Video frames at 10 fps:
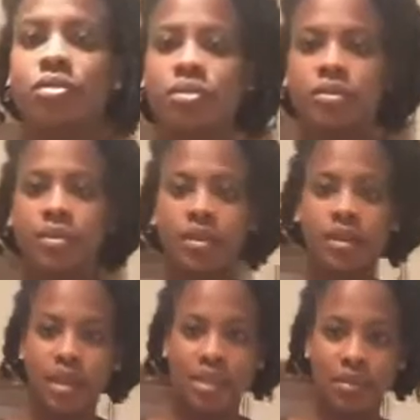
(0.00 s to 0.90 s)
do
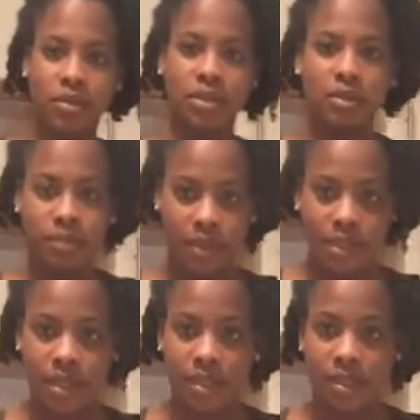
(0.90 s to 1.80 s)
is I'm going to
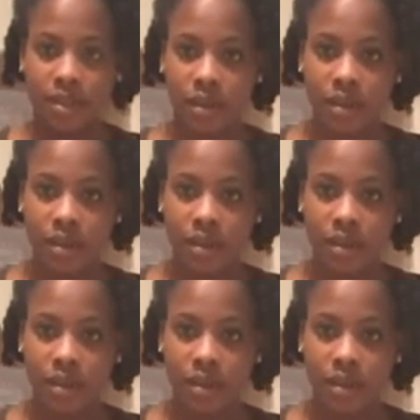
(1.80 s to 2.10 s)
put the